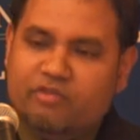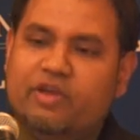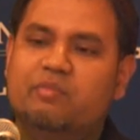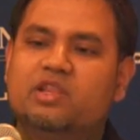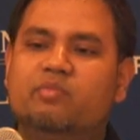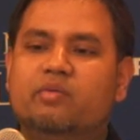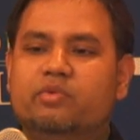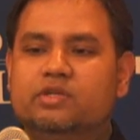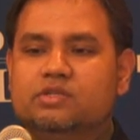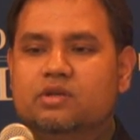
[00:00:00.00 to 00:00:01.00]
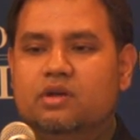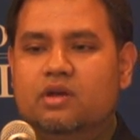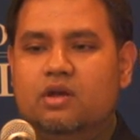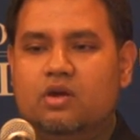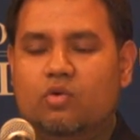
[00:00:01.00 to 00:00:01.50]
My family members
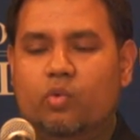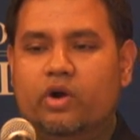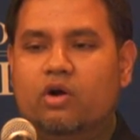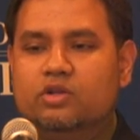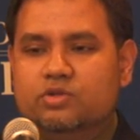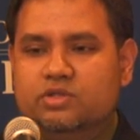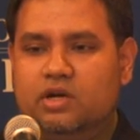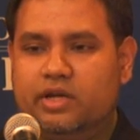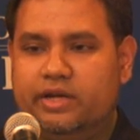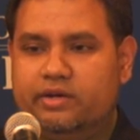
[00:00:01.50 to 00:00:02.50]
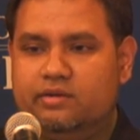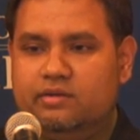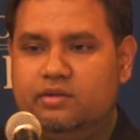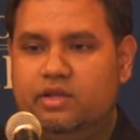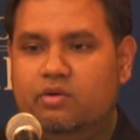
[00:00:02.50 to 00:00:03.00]
were also
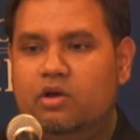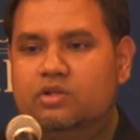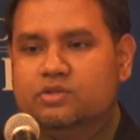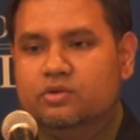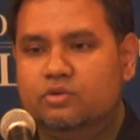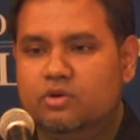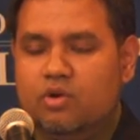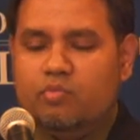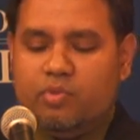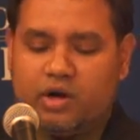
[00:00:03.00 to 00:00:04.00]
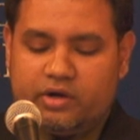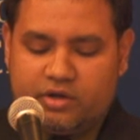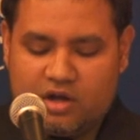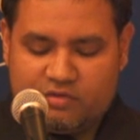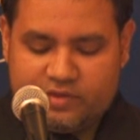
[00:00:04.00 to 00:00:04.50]
targeted. They were also
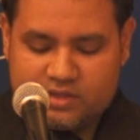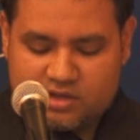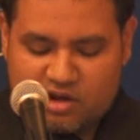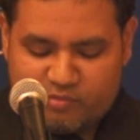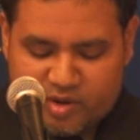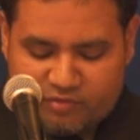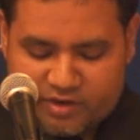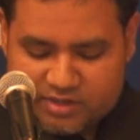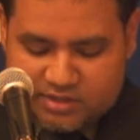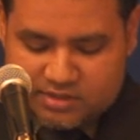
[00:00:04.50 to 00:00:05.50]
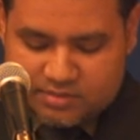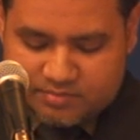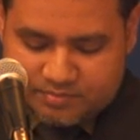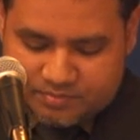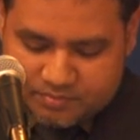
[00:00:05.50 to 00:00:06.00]
part of this government
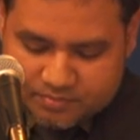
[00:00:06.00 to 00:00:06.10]
vengeance.